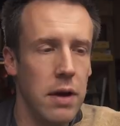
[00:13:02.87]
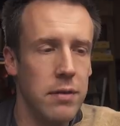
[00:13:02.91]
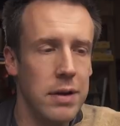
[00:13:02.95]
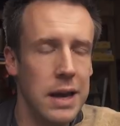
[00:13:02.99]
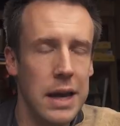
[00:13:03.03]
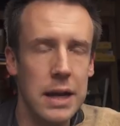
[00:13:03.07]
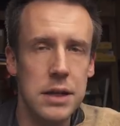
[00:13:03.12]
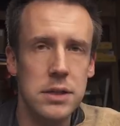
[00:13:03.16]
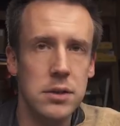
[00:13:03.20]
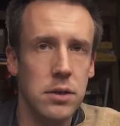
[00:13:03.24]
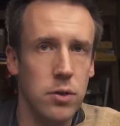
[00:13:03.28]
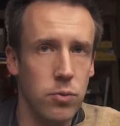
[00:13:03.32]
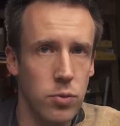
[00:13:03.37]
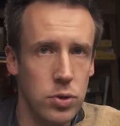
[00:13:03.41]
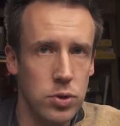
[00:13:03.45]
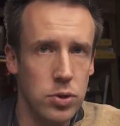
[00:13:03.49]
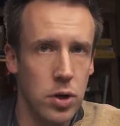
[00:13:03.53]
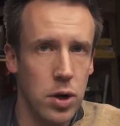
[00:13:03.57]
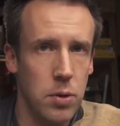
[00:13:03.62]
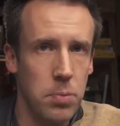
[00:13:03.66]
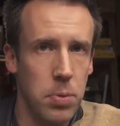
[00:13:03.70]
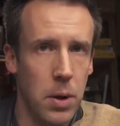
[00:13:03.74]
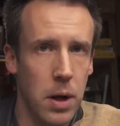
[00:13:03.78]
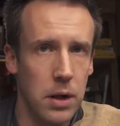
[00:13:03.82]
We have an excellent
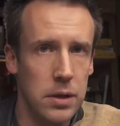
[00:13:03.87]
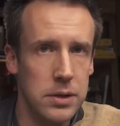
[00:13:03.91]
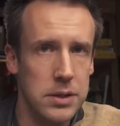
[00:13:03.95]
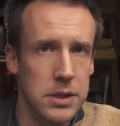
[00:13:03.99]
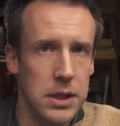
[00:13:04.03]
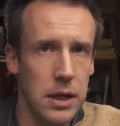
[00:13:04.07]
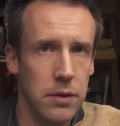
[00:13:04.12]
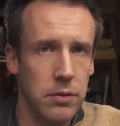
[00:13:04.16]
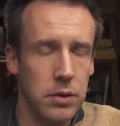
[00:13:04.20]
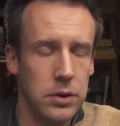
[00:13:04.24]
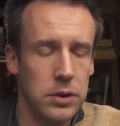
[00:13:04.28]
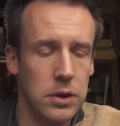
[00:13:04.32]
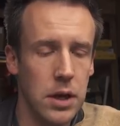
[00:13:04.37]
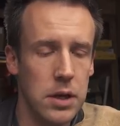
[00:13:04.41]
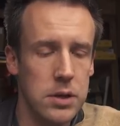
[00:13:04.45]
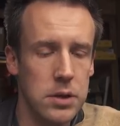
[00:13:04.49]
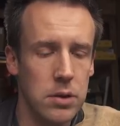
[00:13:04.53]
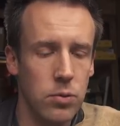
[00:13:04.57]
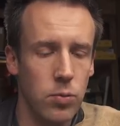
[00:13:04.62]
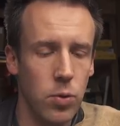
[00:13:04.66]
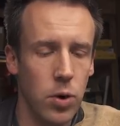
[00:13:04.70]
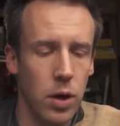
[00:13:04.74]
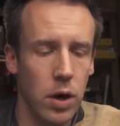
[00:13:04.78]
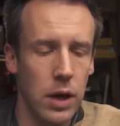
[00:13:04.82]
return policy if it
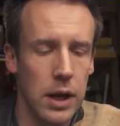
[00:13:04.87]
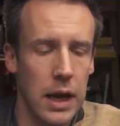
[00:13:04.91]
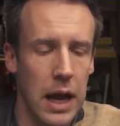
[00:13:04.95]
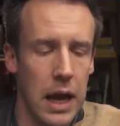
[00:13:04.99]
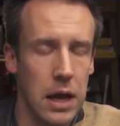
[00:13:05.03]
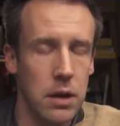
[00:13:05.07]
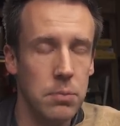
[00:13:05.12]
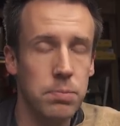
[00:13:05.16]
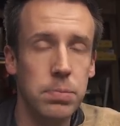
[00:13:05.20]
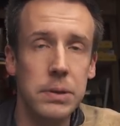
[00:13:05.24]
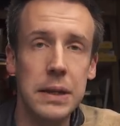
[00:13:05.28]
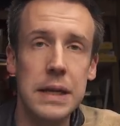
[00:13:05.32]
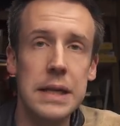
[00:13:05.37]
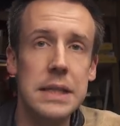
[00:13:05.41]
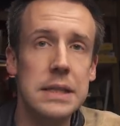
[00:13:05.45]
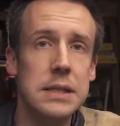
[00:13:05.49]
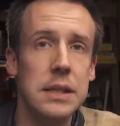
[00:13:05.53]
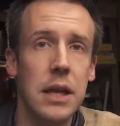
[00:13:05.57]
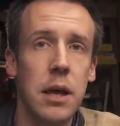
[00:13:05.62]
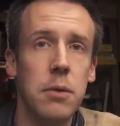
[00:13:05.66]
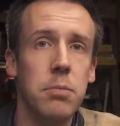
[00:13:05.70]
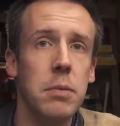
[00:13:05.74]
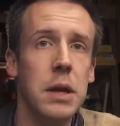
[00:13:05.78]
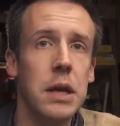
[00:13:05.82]
doesn't work, and
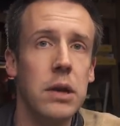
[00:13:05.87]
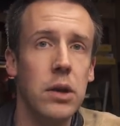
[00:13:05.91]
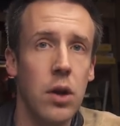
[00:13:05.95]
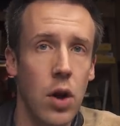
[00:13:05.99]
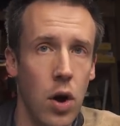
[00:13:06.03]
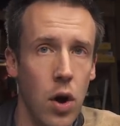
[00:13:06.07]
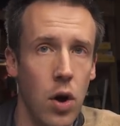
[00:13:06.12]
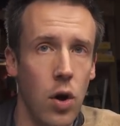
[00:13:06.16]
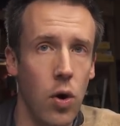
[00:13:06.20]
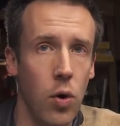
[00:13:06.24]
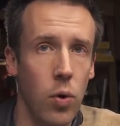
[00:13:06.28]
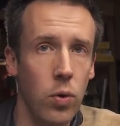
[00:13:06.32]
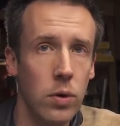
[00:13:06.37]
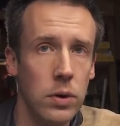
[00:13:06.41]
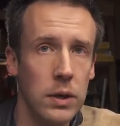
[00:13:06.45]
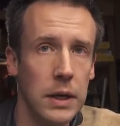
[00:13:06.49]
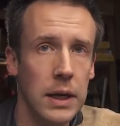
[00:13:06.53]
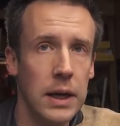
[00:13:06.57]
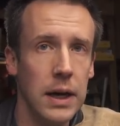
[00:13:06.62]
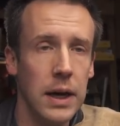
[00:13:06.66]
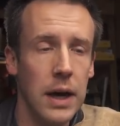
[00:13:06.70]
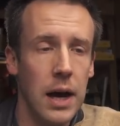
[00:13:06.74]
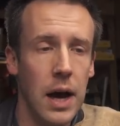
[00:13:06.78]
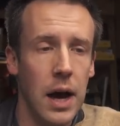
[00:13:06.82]
please let me know
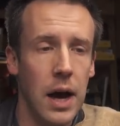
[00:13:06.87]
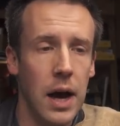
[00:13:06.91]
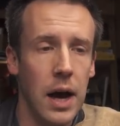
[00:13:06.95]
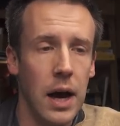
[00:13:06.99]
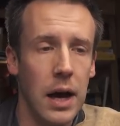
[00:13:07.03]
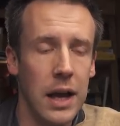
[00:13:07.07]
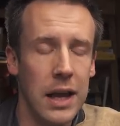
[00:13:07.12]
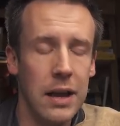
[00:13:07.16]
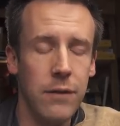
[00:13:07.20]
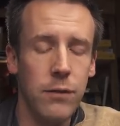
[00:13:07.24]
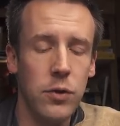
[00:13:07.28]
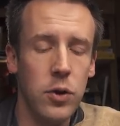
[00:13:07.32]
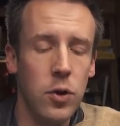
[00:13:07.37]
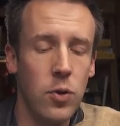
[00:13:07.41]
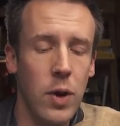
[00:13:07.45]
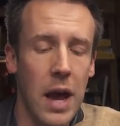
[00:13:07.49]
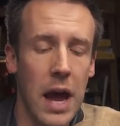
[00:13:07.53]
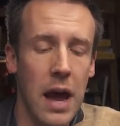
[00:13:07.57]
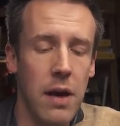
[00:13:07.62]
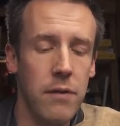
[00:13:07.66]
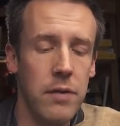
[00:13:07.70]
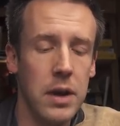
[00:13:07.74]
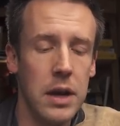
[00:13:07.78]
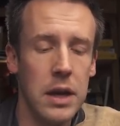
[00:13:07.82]
uh, if you
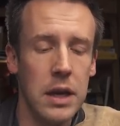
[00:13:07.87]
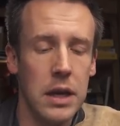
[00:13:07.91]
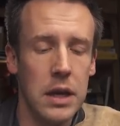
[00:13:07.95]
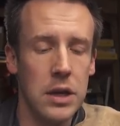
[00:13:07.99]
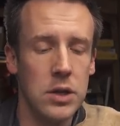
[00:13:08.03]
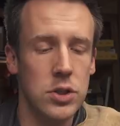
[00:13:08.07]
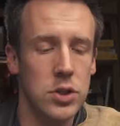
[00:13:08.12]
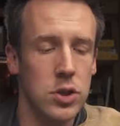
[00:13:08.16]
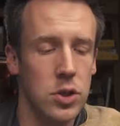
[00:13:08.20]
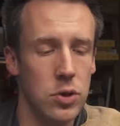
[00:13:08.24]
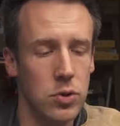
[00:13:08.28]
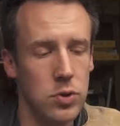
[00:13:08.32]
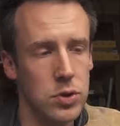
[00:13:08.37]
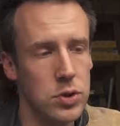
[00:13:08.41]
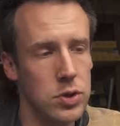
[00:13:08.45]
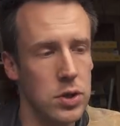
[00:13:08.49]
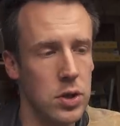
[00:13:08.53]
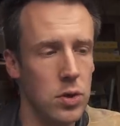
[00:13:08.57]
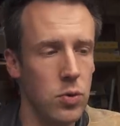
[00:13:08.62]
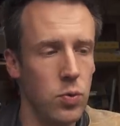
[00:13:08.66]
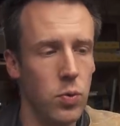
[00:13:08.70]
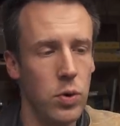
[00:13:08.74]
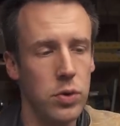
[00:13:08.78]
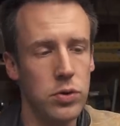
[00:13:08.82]
have any
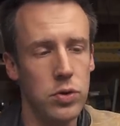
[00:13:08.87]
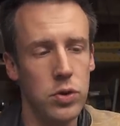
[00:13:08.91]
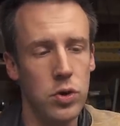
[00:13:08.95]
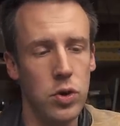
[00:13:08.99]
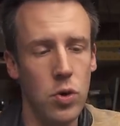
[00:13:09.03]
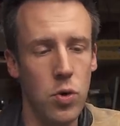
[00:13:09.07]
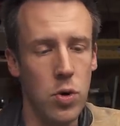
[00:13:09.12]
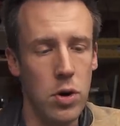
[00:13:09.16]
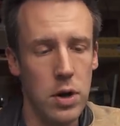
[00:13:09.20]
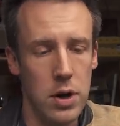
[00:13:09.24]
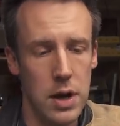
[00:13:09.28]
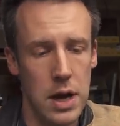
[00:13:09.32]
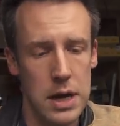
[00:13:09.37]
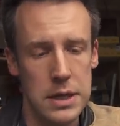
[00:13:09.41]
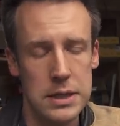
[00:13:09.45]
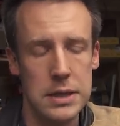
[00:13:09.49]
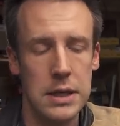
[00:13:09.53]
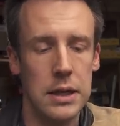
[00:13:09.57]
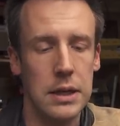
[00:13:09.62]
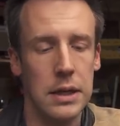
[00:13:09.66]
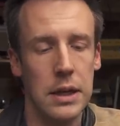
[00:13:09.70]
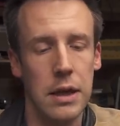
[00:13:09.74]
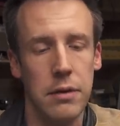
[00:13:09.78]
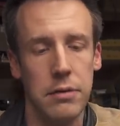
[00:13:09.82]
issues with your
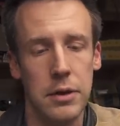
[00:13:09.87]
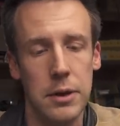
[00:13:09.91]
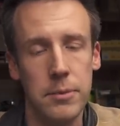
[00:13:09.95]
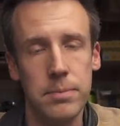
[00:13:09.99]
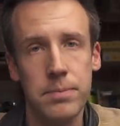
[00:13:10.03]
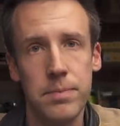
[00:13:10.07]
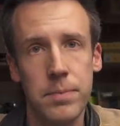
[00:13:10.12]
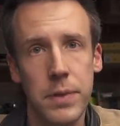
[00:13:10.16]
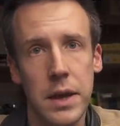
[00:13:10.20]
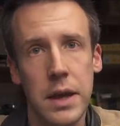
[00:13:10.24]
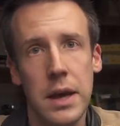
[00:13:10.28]
nineteen eleven.